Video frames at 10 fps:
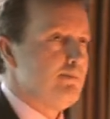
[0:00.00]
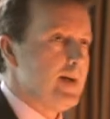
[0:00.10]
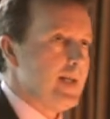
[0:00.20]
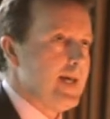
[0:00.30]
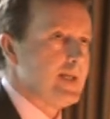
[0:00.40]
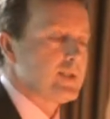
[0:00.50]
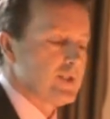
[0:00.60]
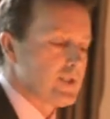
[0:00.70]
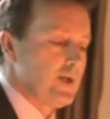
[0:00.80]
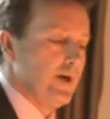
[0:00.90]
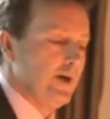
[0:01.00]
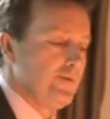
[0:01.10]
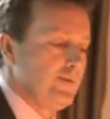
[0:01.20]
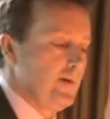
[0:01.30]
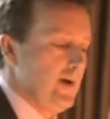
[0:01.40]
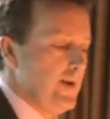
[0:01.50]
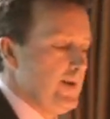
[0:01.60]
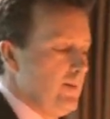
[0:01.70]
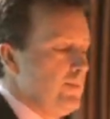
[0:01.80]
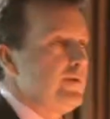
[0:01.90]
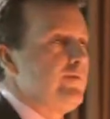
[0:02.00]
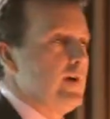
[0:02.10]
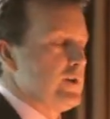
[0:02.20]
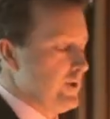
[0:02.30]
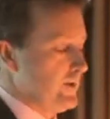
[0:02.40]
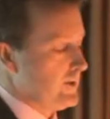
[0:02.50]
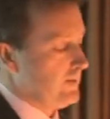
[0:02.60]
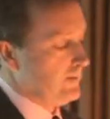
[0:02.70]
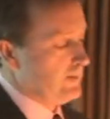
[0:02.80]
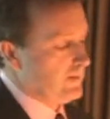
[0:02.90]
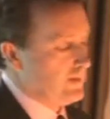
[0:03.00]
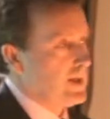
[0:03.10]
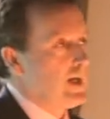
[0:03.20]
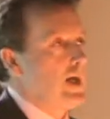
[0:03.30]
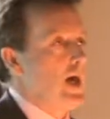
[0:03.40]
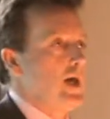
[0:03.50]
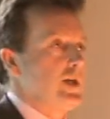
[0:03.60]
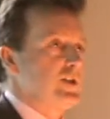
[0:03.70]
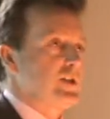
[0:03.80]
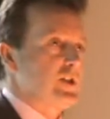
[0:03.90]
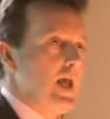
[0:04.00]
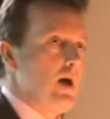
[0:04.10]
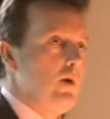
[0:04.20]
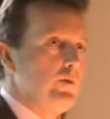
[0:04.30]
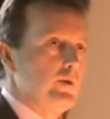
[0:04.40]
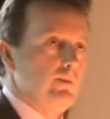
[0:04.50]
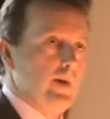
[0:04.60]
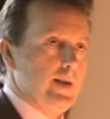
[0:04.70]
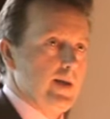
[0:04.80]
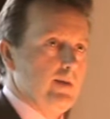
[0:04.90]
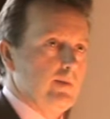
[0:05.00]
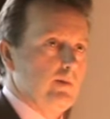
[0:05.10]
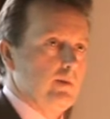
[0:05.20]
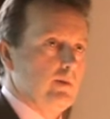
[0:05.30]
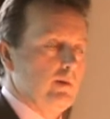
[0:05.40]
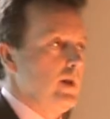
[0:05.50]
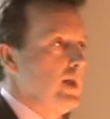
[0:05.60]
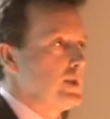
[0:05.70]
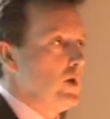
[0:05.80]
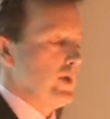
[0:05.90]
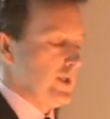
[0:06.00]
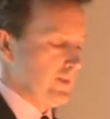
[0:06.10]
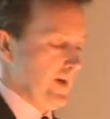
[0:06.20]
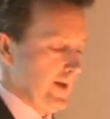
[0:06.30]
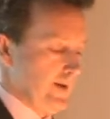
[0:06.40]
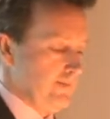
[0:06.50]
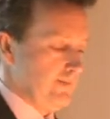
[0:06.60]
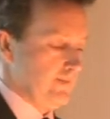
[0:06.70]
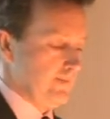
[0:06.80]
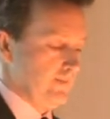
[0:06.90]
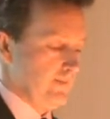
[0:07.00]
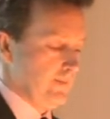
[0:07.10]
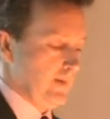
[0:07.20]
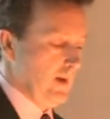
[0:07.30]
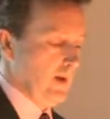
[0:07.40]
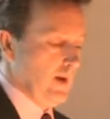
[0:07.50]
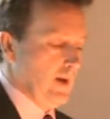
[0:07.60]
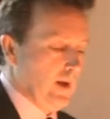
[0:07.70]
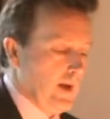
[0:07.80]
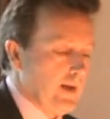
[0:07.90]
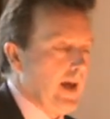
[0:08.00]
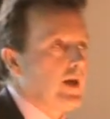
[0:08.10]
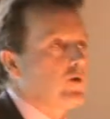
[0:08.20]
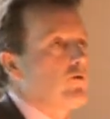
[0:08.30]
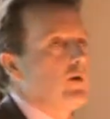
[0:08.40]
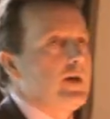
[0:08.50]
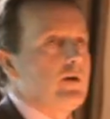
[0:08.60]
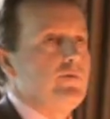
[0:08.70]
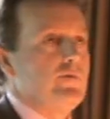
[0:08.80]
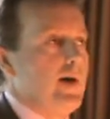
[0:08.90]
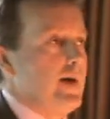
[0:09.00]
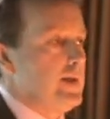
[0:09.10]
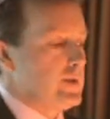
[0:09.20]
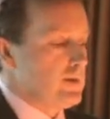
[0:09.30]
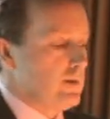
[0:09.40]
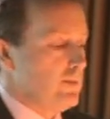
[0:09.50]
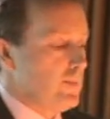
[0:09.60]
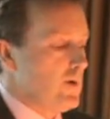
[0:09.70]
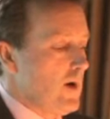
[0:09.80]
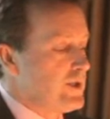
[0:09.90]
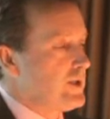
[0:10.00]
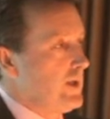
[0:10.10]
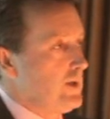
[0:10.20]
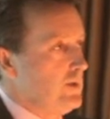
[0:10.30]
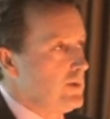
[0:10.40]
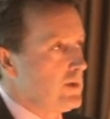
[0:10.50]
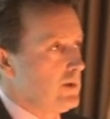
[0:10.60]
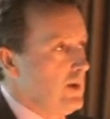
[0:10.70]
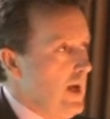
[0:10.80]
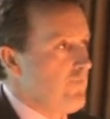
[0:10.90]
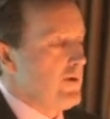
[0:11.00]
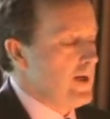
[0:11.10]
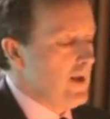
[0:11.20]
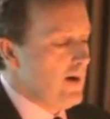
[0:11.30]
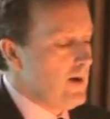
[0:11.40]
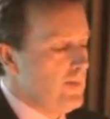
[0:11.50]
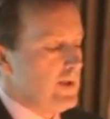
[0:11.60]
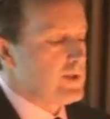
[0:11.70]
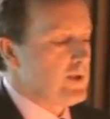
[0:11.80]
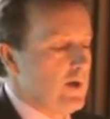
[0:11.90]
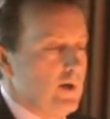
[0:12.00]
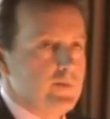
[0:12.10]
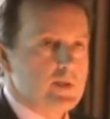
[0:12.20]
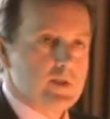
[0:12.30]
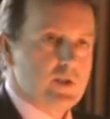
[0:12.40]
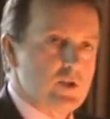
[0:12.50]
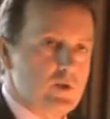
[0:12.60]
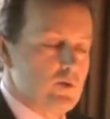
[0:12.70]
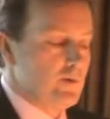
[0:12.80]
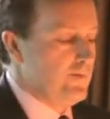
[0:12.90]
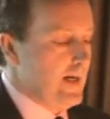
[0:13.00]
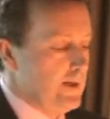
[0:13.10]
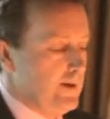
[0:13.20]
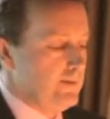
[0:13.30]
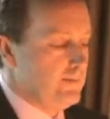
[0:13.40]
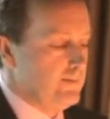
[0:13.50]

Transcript: Money has to serve a number of functions. Sound money is honest money. It accurately conveys price signals and reliably serves as a store of value.